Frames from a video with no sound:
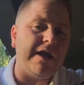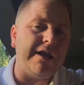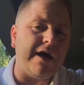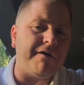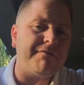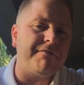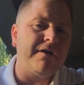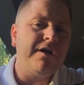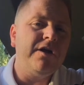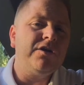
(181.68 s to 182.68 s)
enough
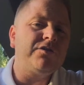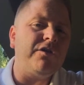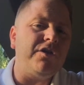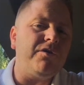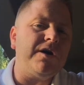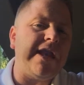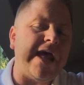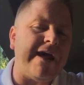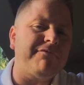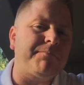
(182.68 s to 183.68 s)
so that you can
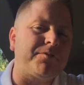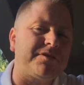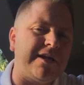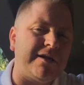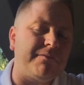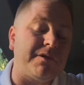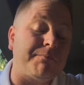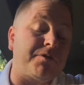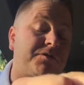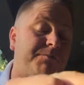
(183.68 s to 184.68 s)
have the
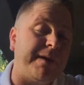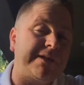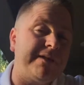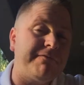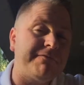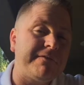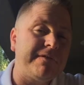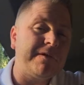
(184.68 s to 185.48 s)
perspective